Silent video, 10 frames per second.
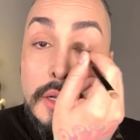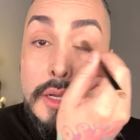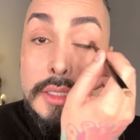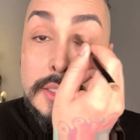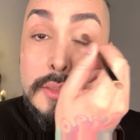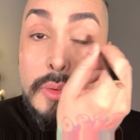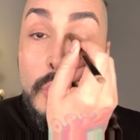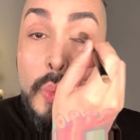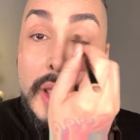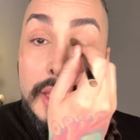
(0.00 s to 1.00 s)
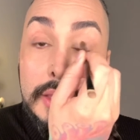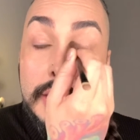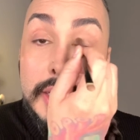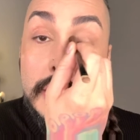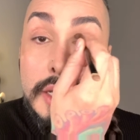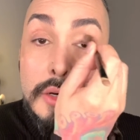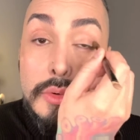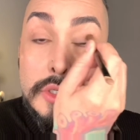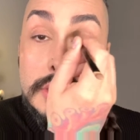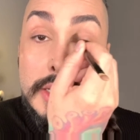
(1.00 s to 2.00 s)
a wet lid
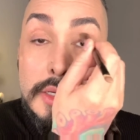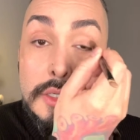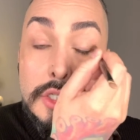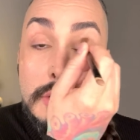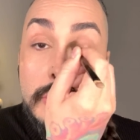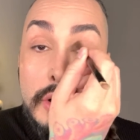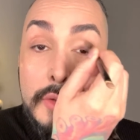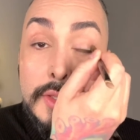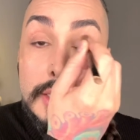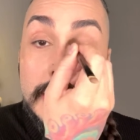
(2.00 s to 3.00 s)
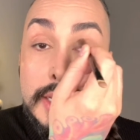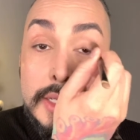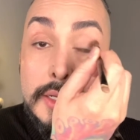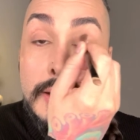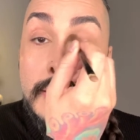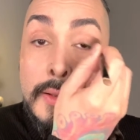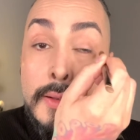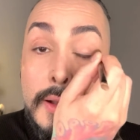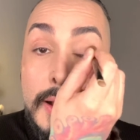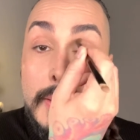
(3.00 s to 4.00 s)
or just like a shimmer on the lid.
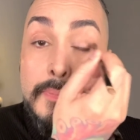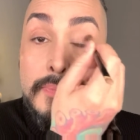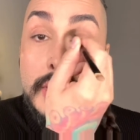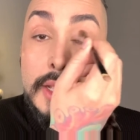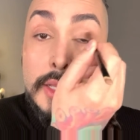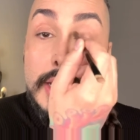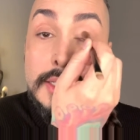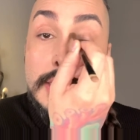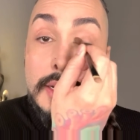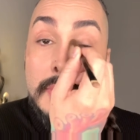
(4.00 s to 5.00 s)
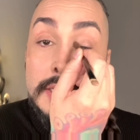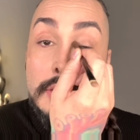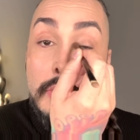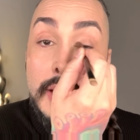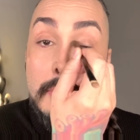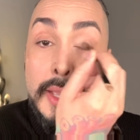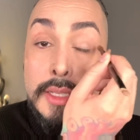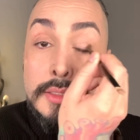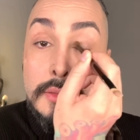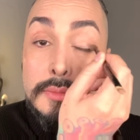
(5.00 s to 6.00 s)
Um, and like I said, it makes a great
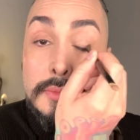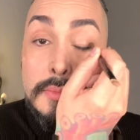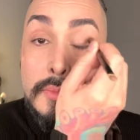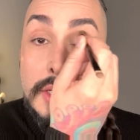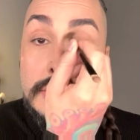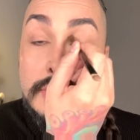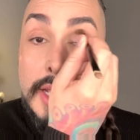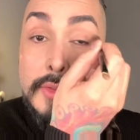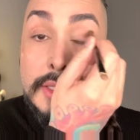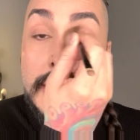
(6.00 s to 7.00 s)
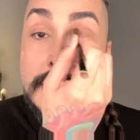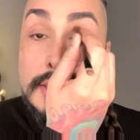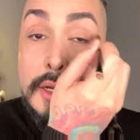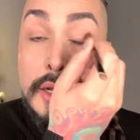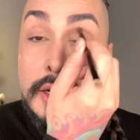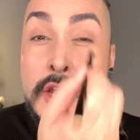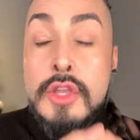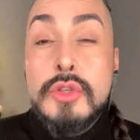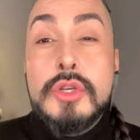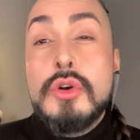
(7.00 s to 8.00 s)
base. So now that that's on,
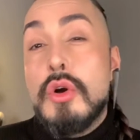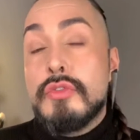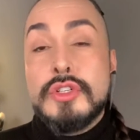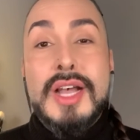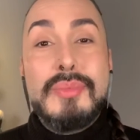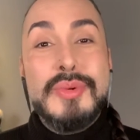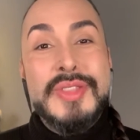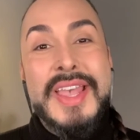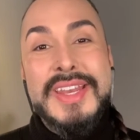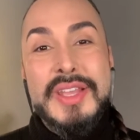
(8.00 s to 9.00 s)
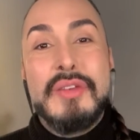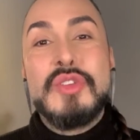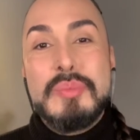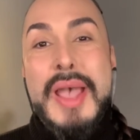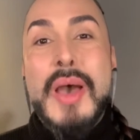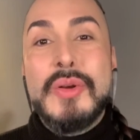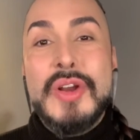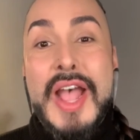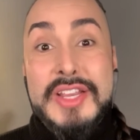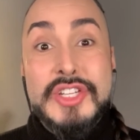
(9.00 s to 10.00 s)
you can go over top with any of your powder
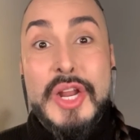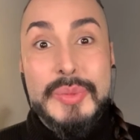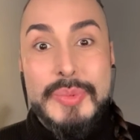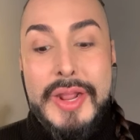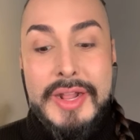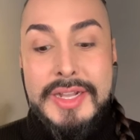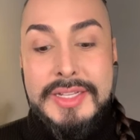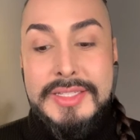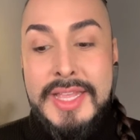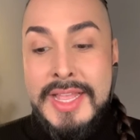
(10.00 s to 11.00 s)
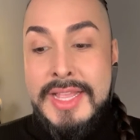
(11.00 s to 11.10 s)
eyeshadow products.